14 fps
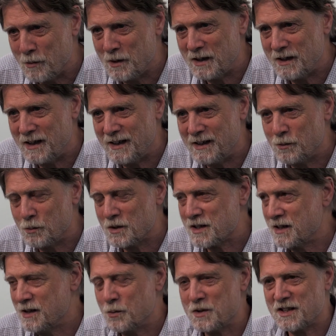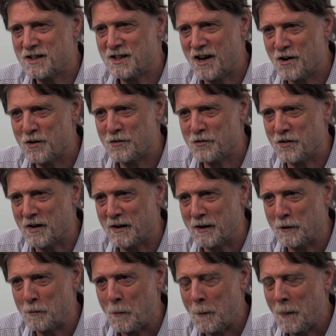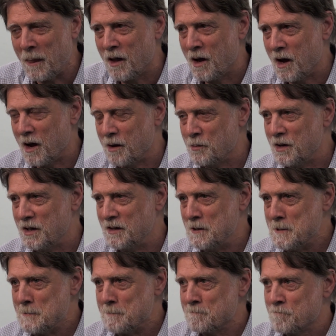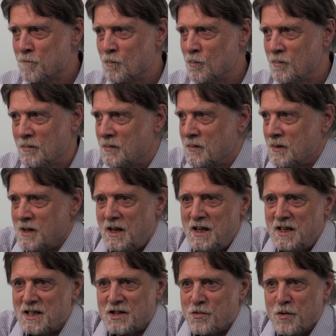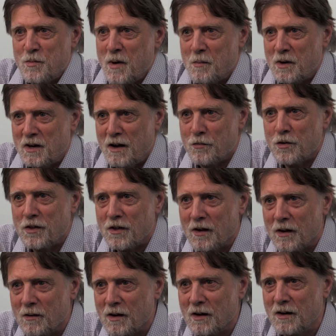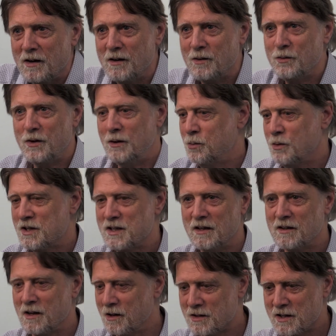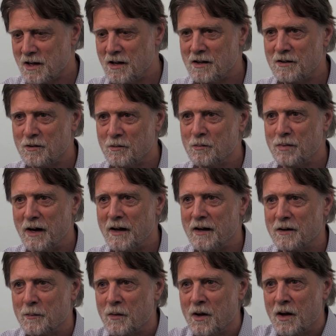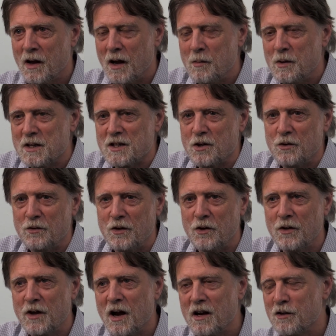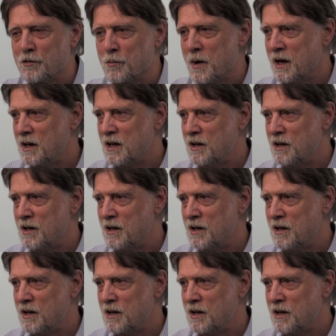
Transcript: I mean, it was terrifying. I mean, he just remembered everything, and he would sit down and say this and play it. I mean, so on the Isle of Man,